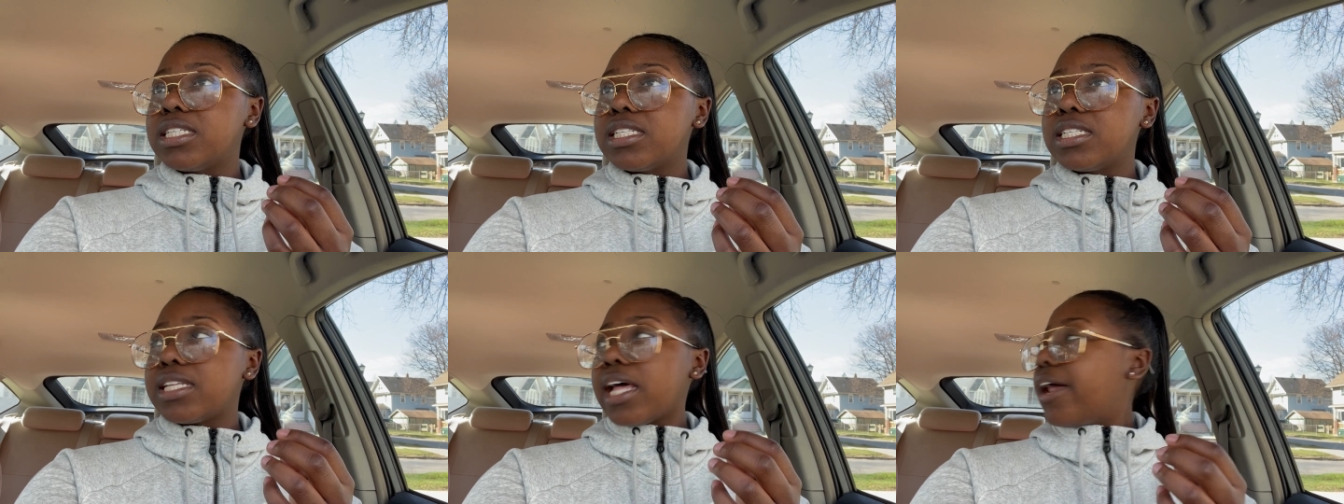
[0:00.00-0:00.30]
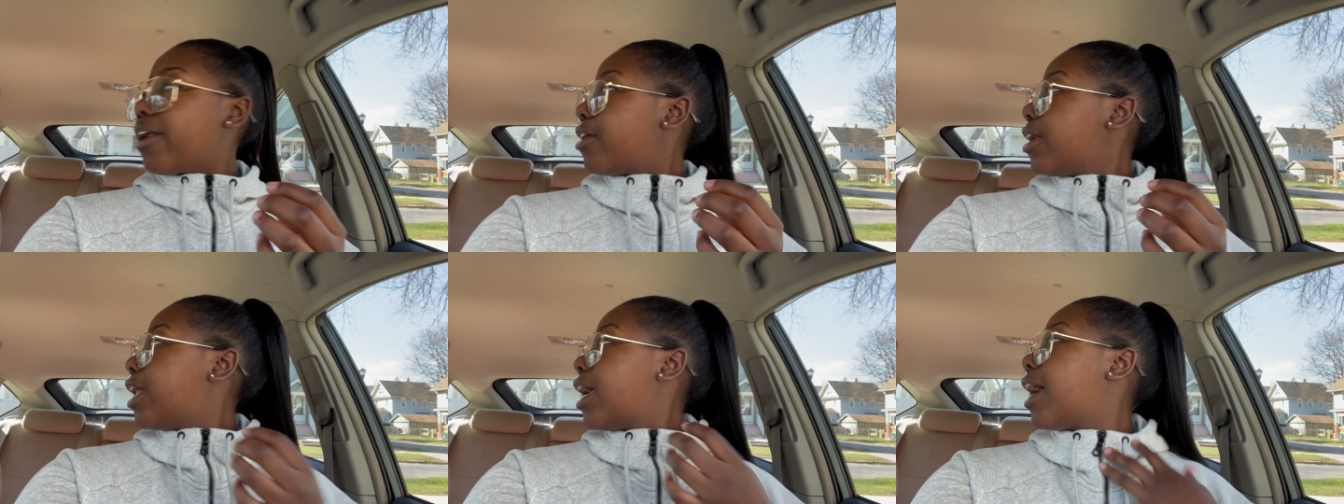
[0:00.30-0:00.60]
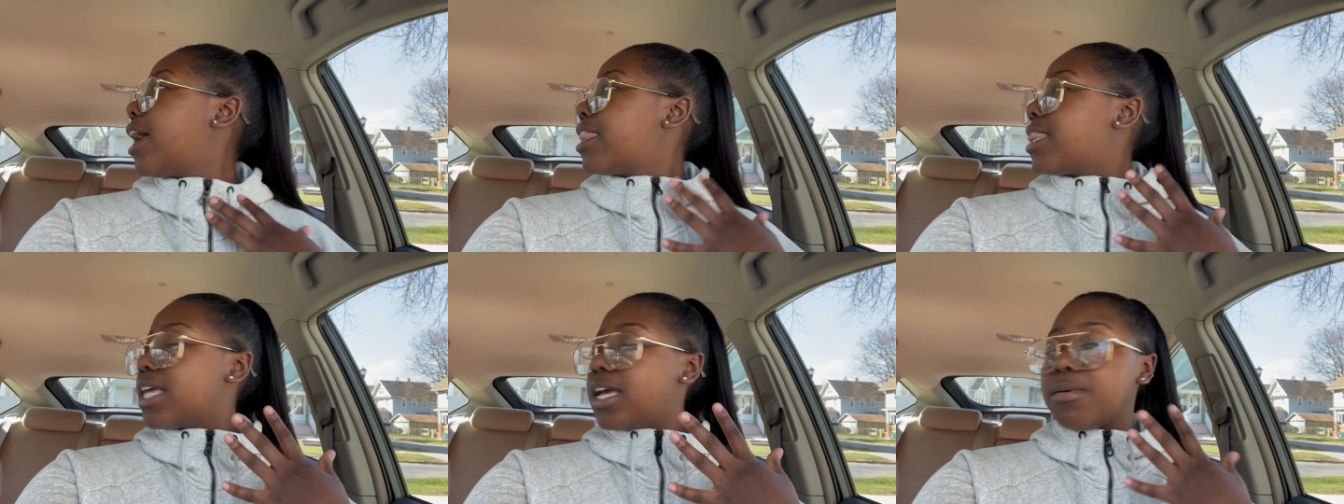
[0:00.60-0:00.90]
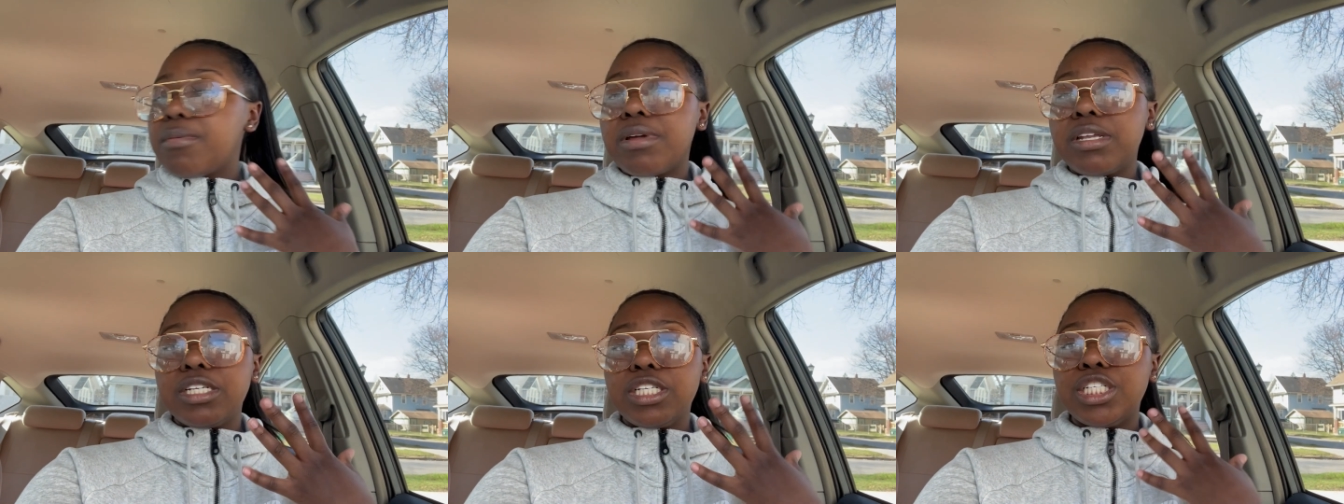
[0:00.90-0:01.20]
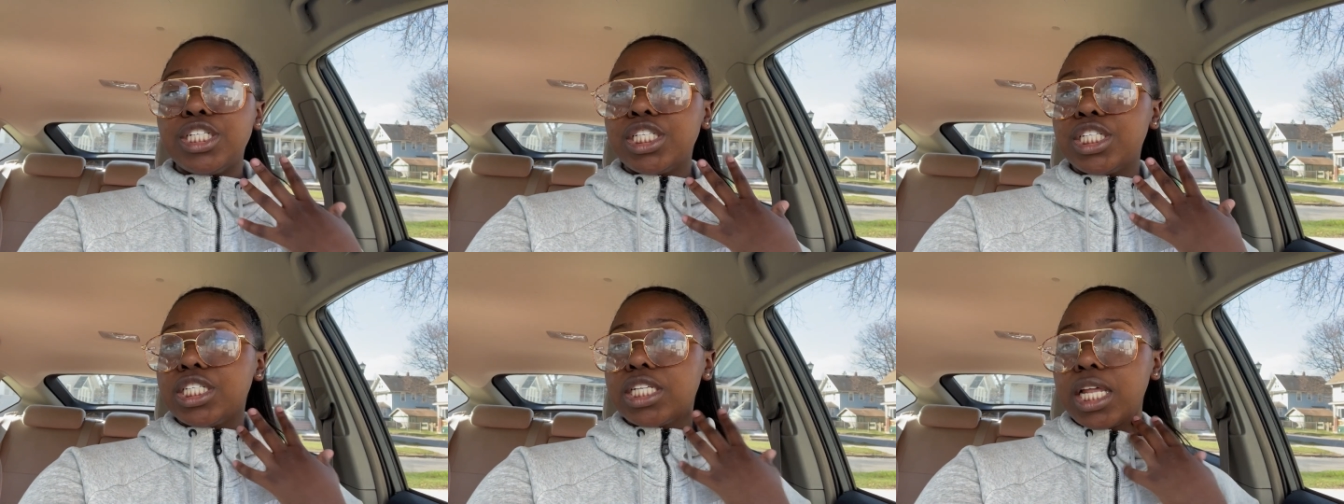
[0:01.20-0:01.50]
it's Saturday, I think I'm gonna
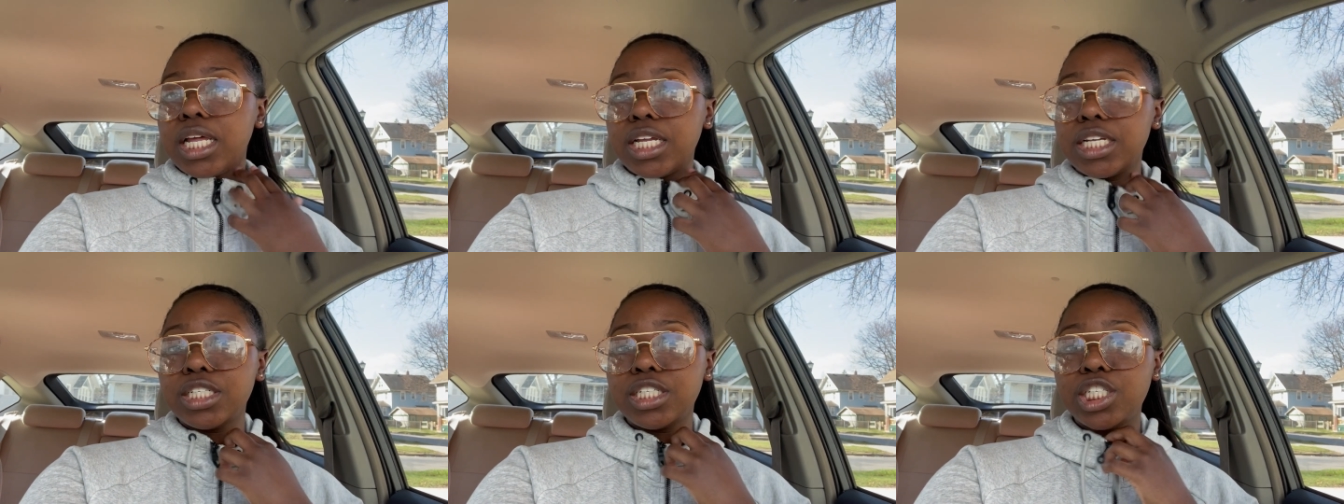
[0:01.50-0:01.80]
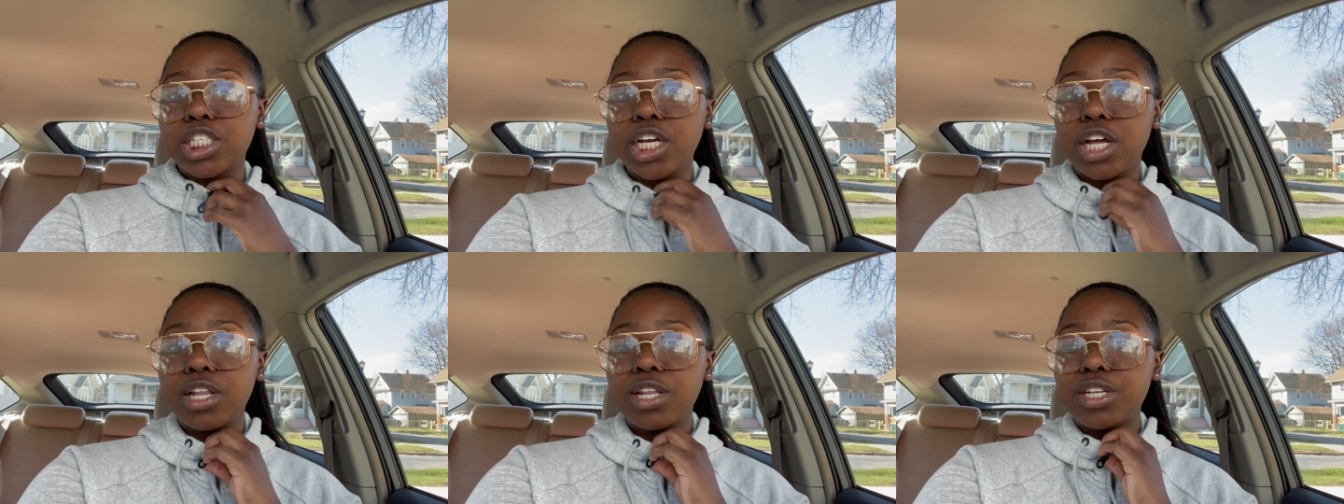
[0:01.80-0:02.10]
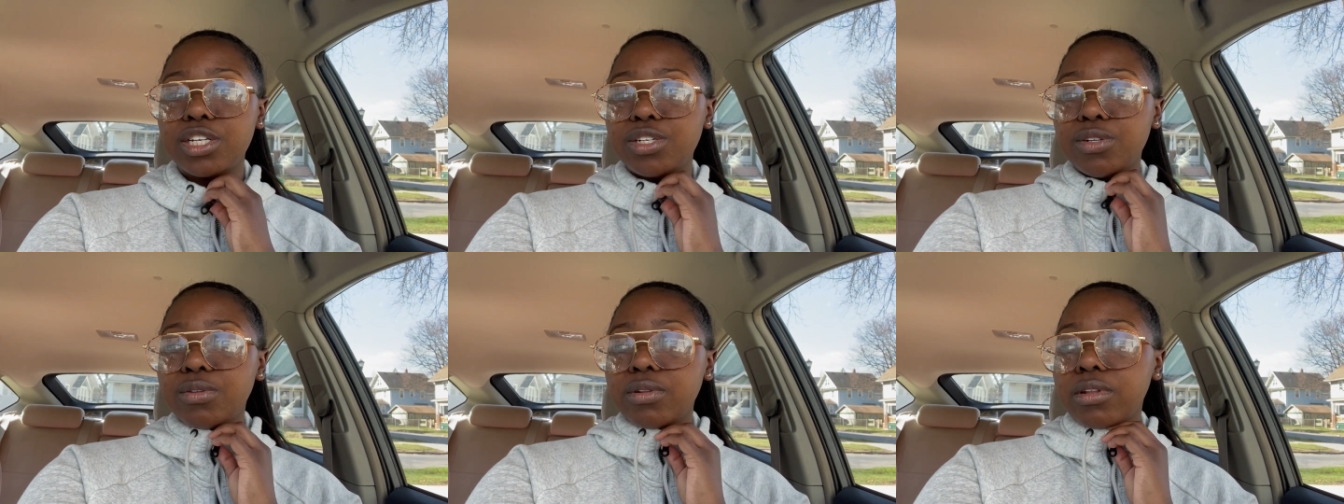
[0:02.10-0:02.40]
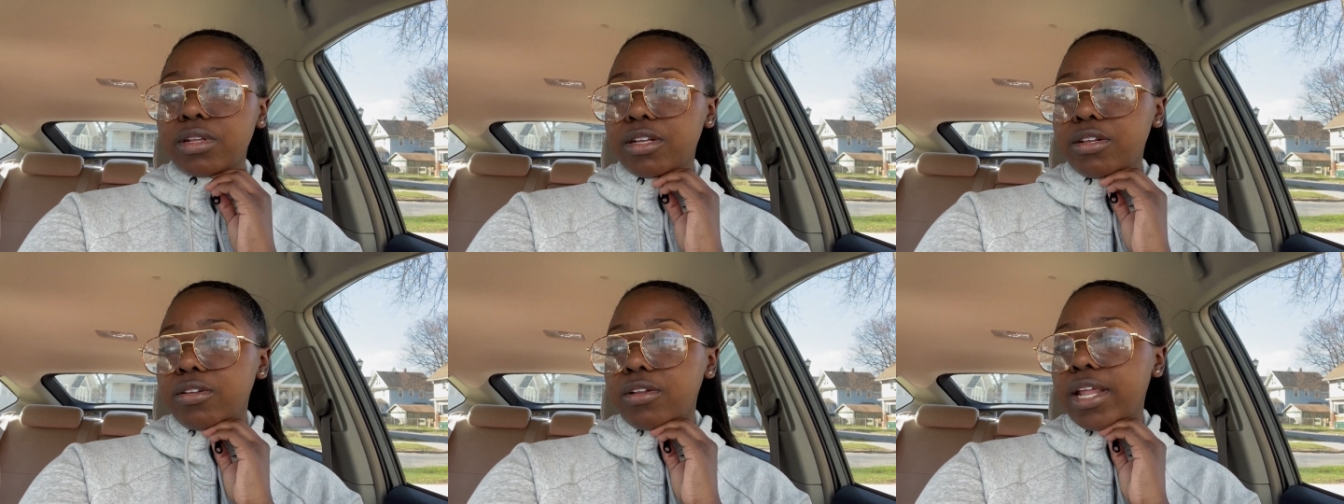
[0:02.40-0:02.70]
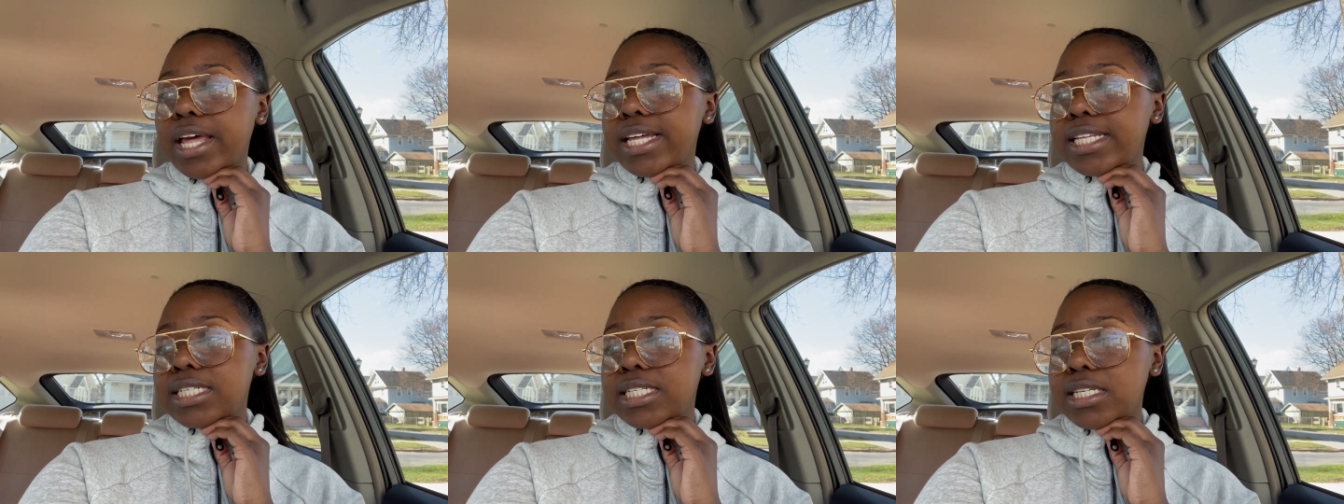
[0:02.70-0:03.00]
just like chill and do the
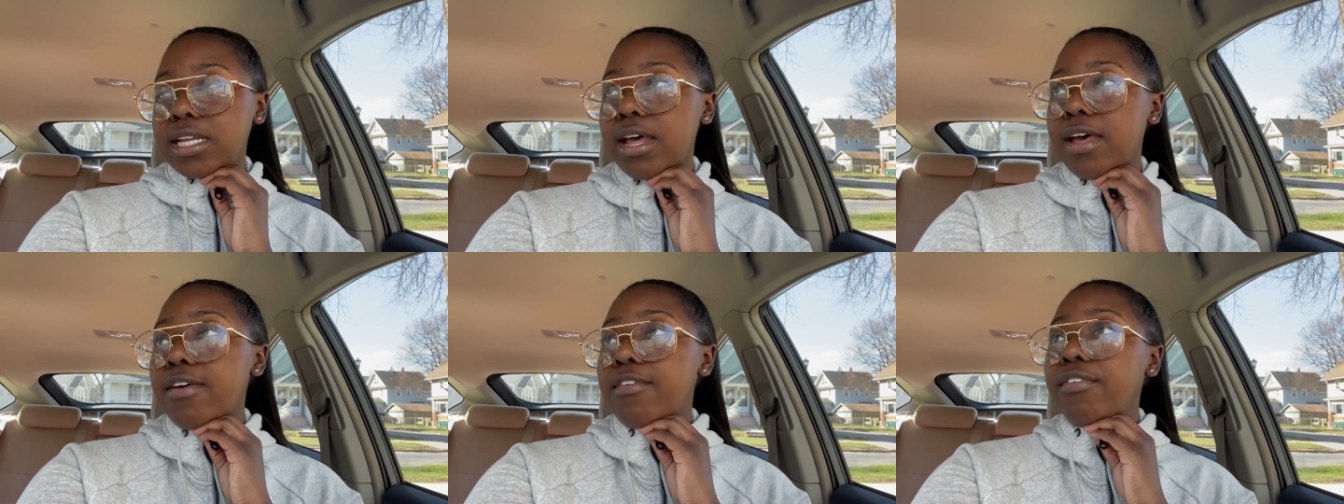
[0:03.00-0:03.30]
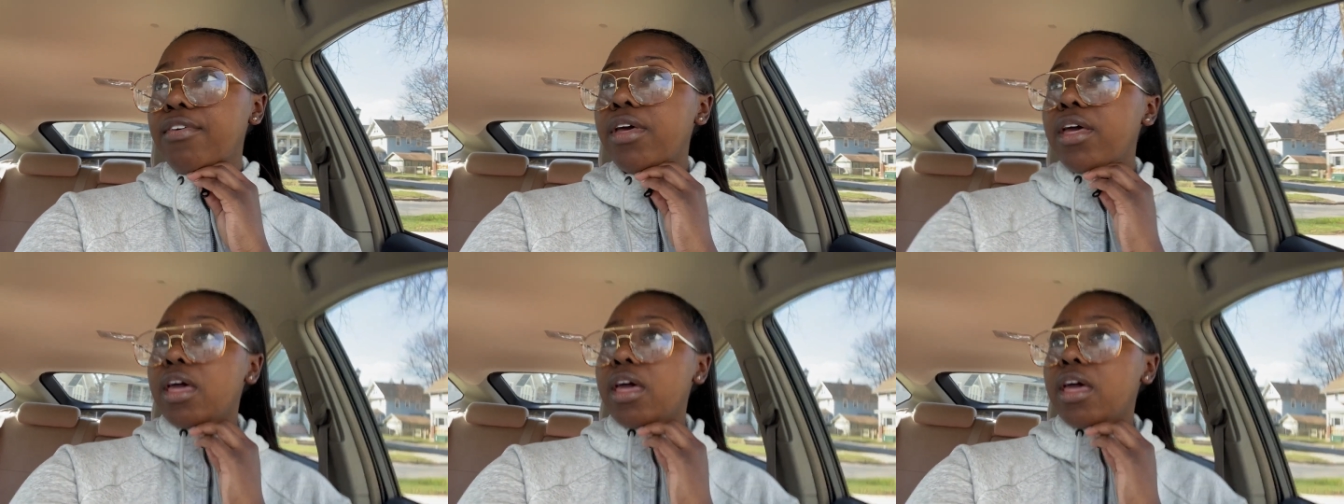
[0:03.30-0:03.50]
light stuff,